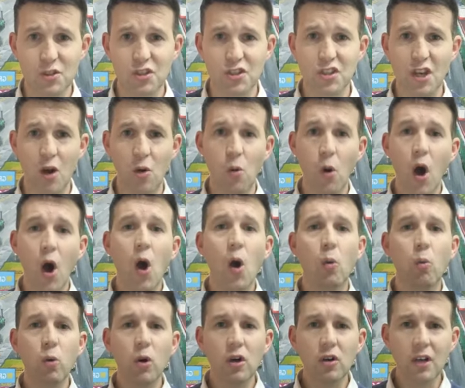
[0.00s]
So
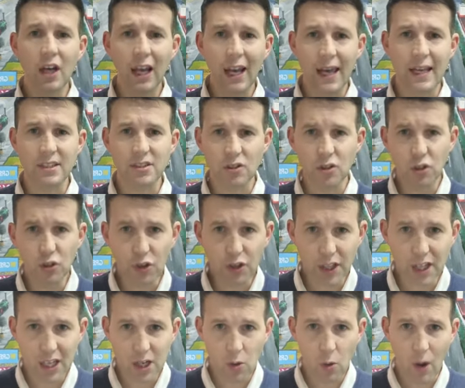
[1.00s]
we'll collect all the
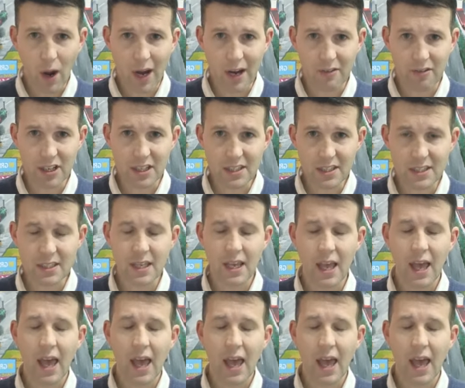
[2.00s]
inquiries